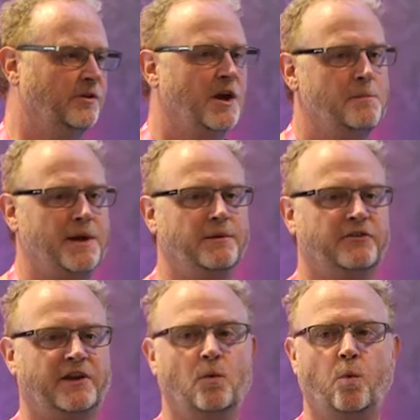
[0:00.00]
of people are
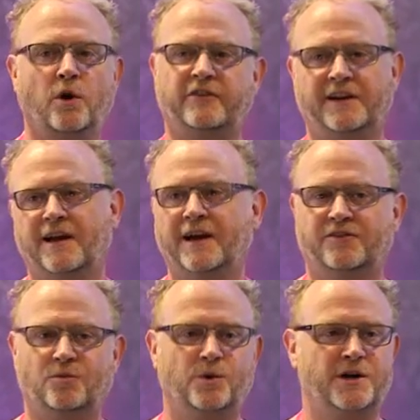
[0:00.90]
saying, what is it like
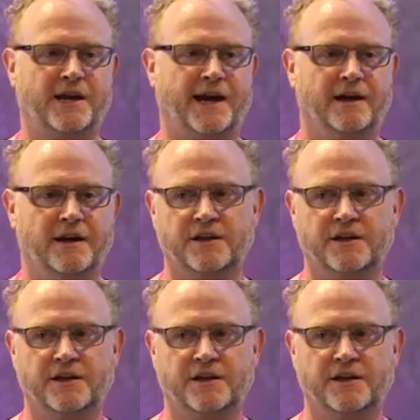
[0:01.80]
to work at?